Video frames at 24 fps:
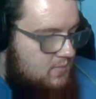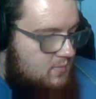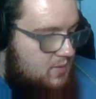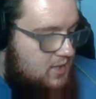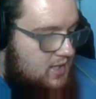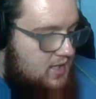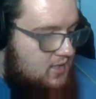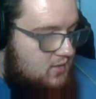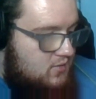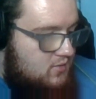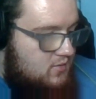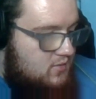
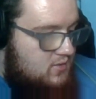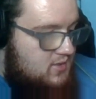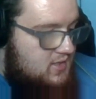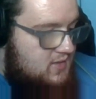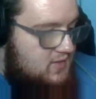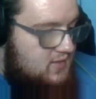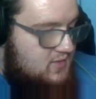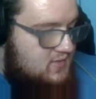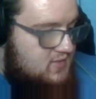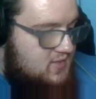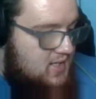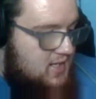By
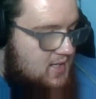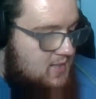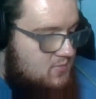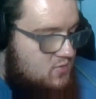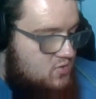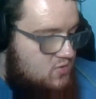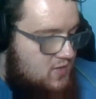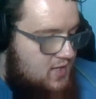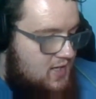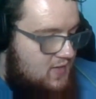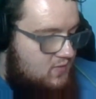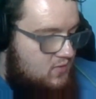including the time
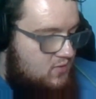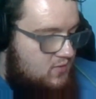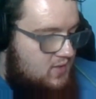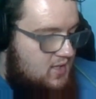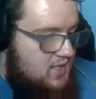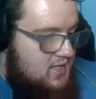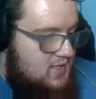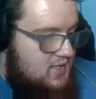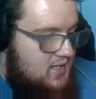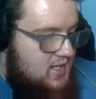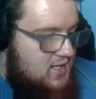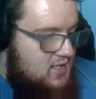travel,
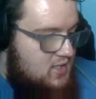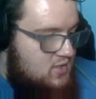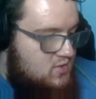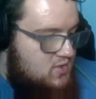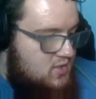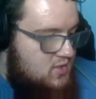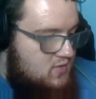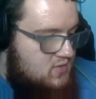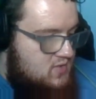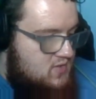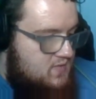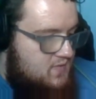Indiana
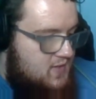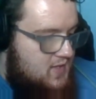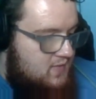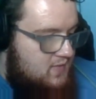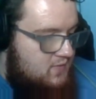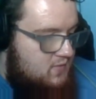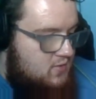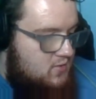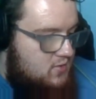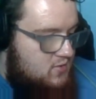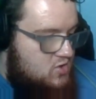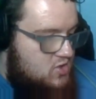Jones
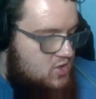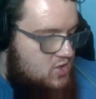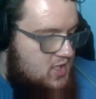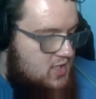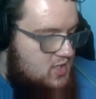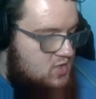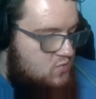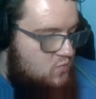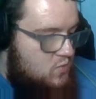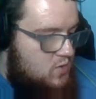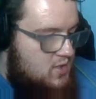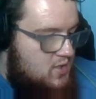5 could
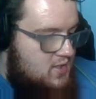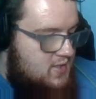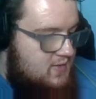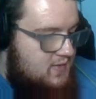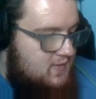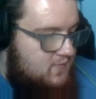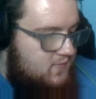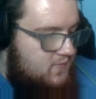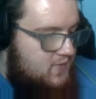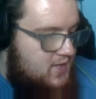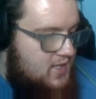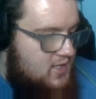change one
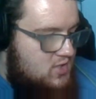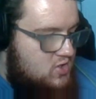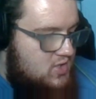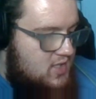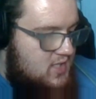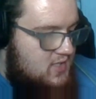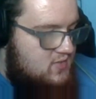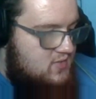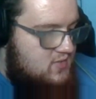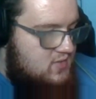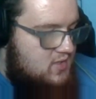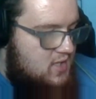of the
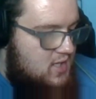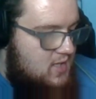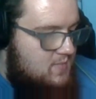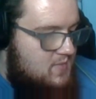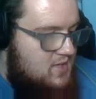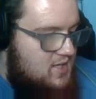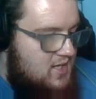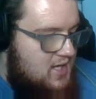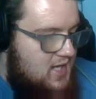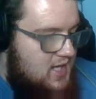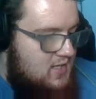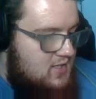franchise's
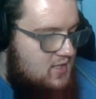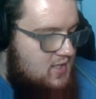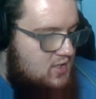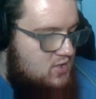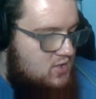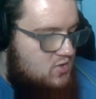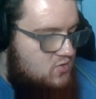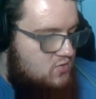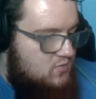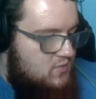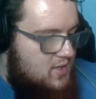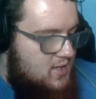common
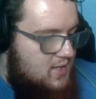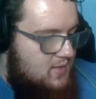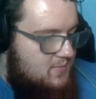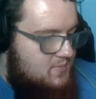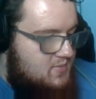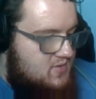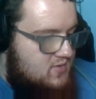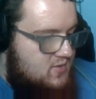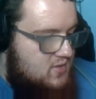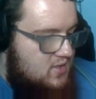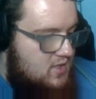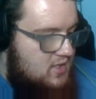ending
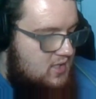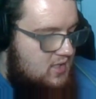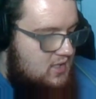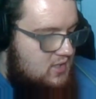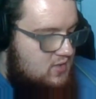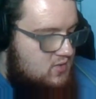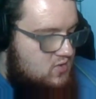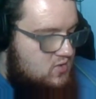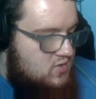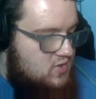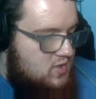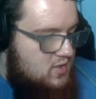tropes.
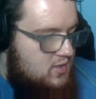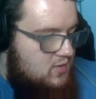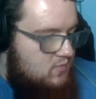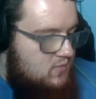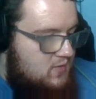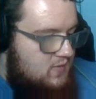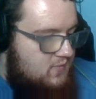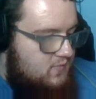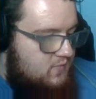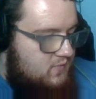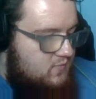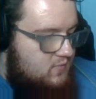
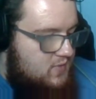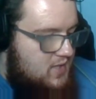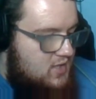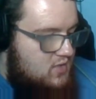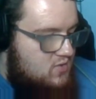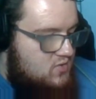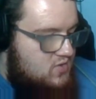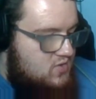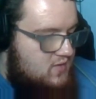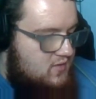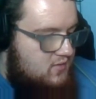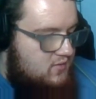Starting with
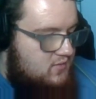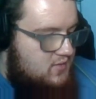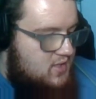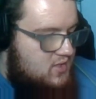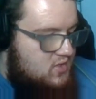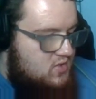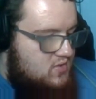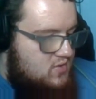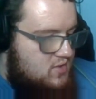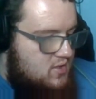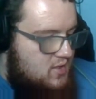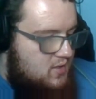Raiders of the
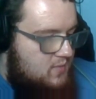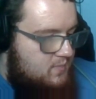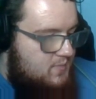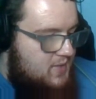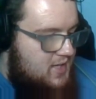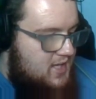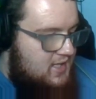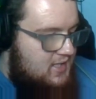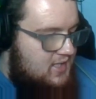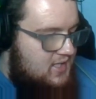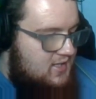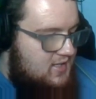Lost Ark
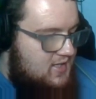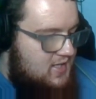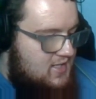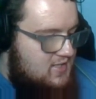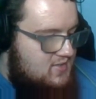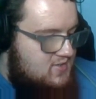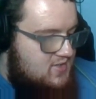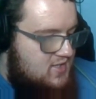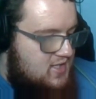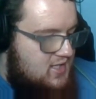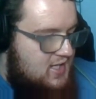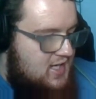back in
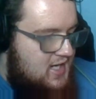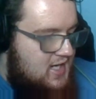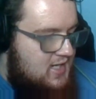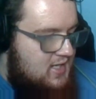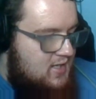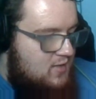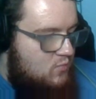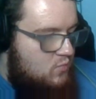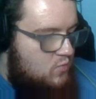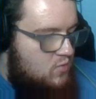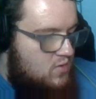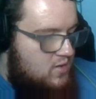
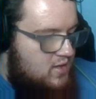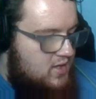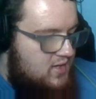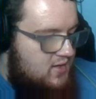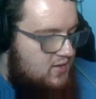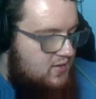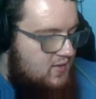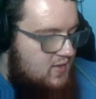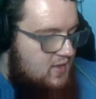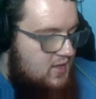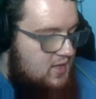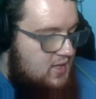1981,